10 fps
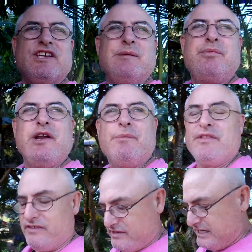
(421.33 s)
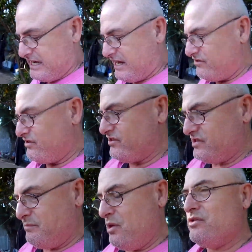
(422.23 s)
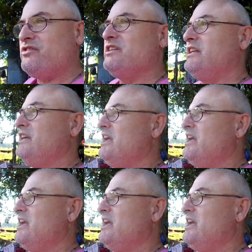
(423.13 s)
going to put up with a teenager that supposedly